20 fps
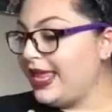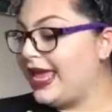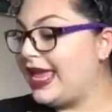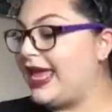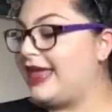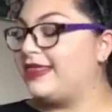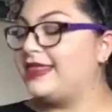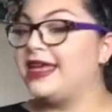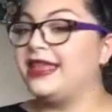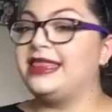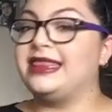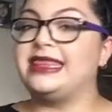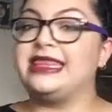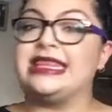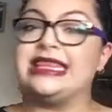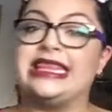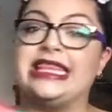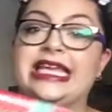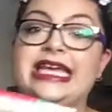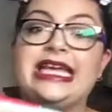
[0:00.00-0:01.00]
And
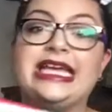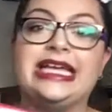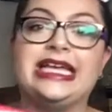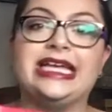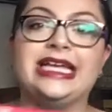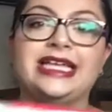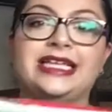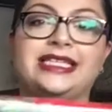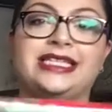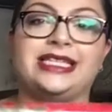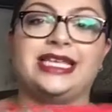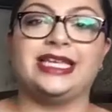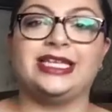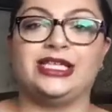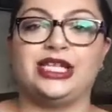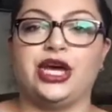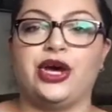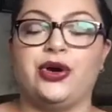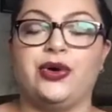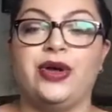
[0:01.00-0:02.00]
then this,
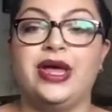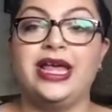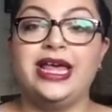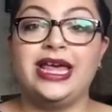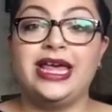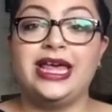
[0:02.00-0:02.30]
so